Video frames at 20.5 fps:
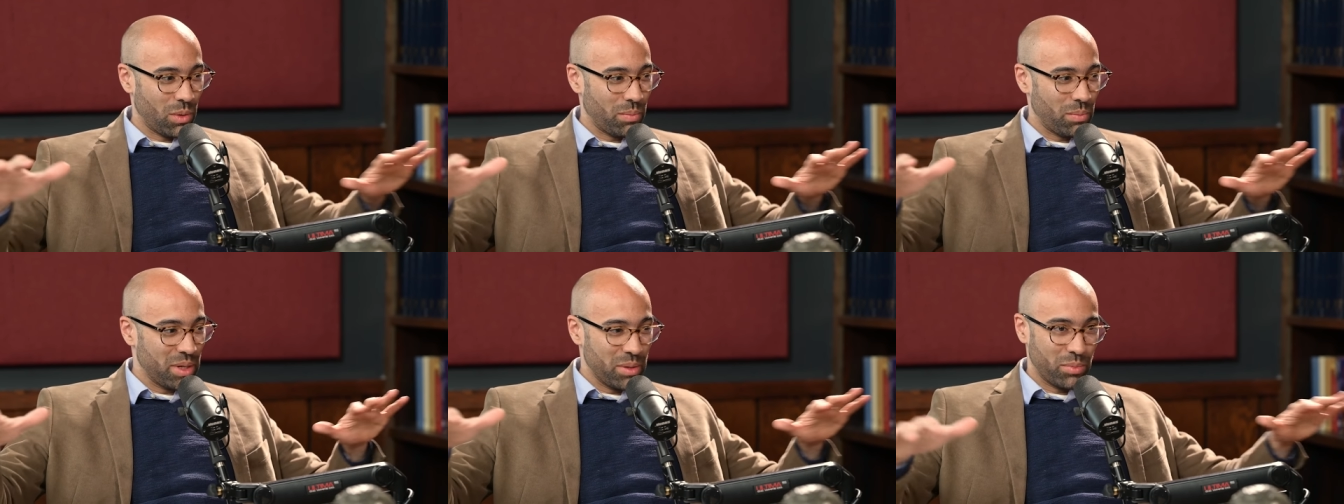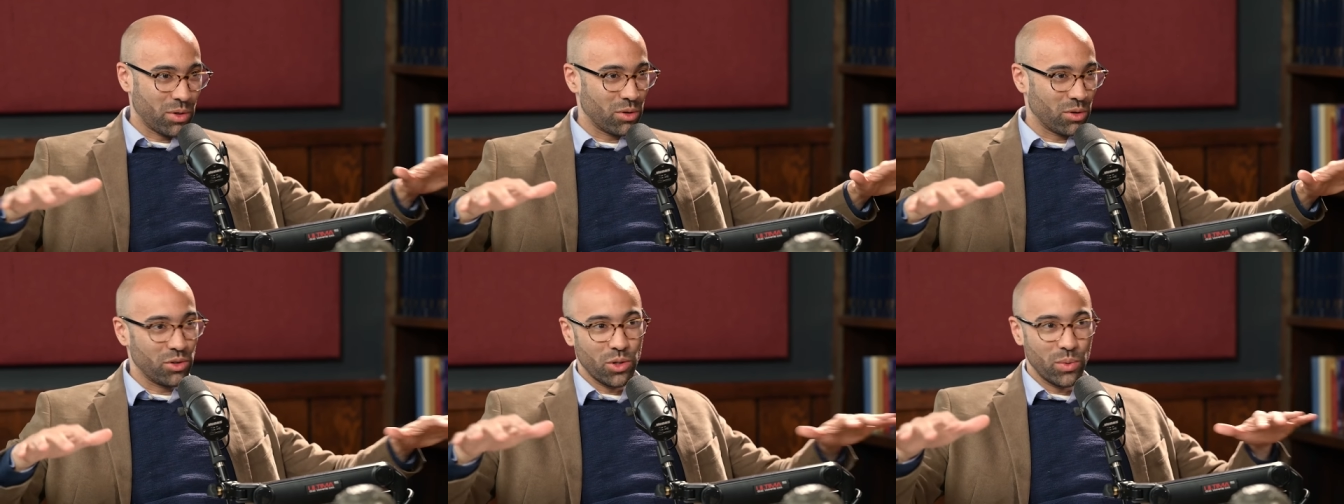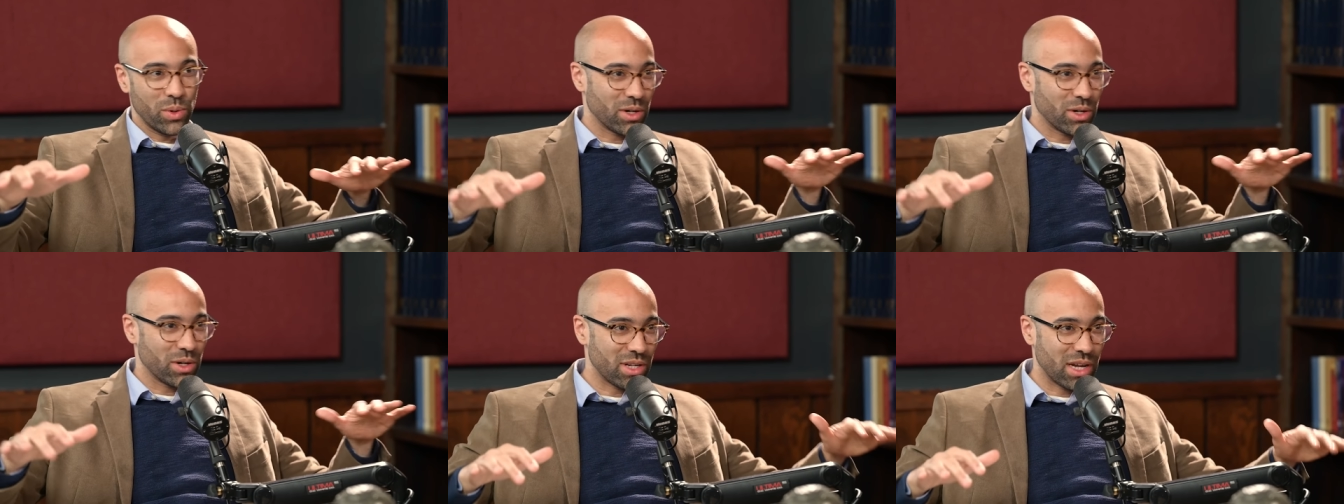people are
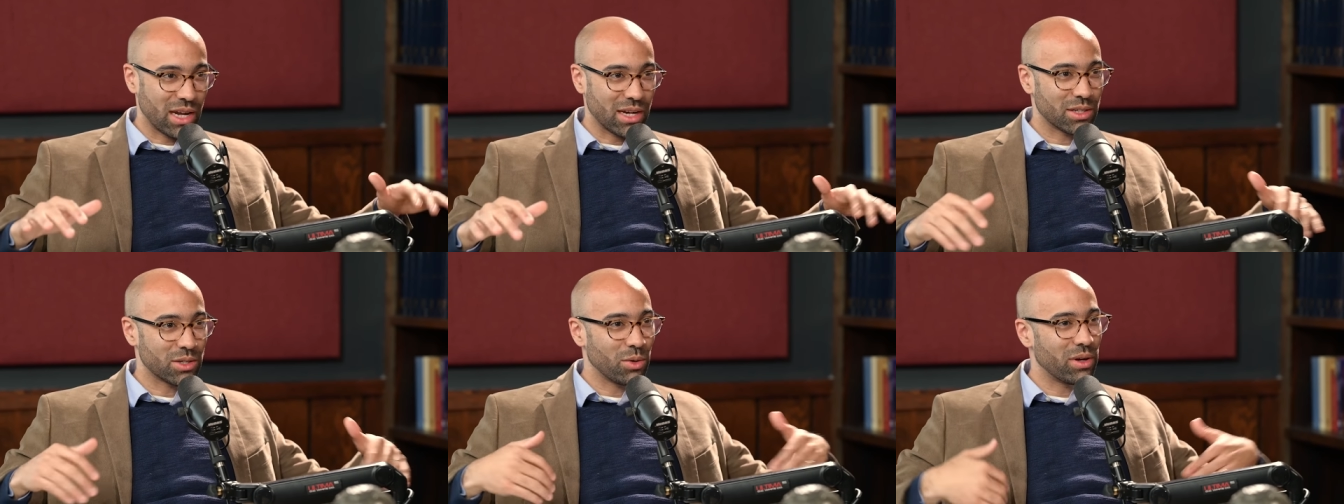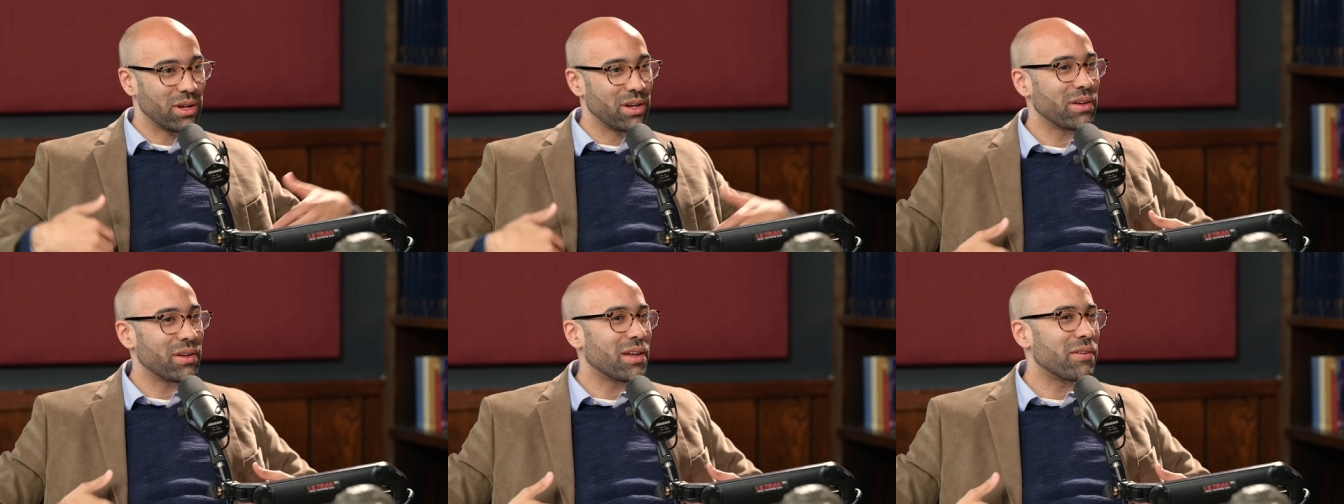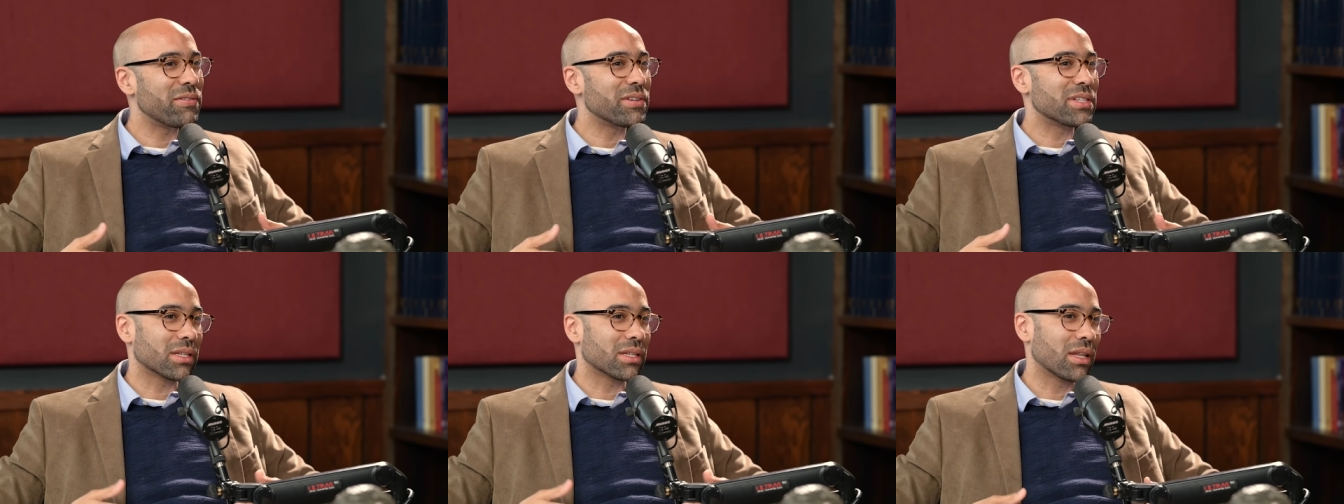doing or saying. So
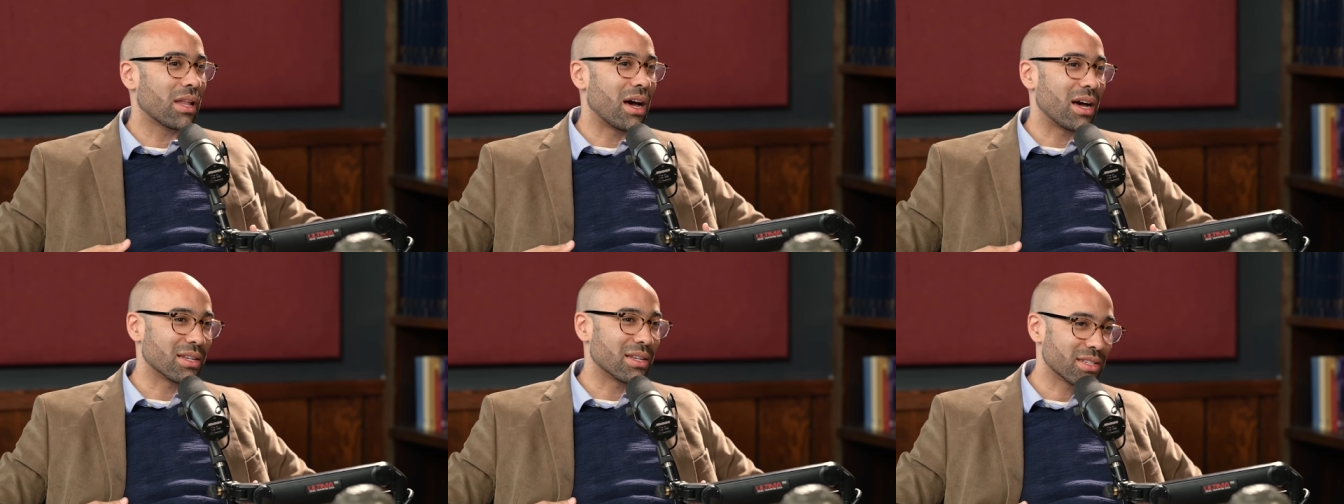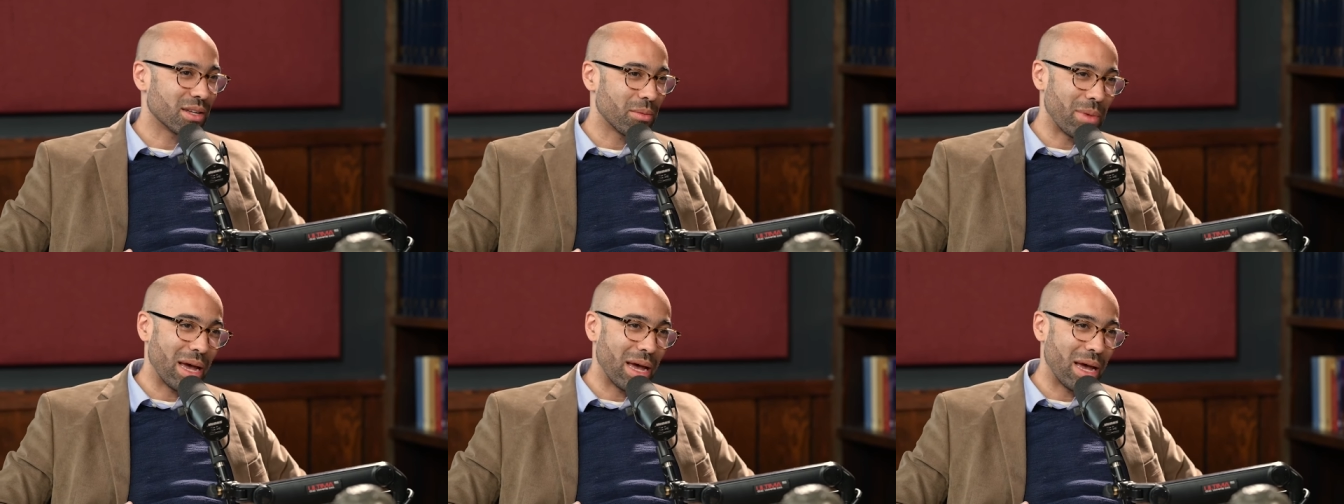if it's lust,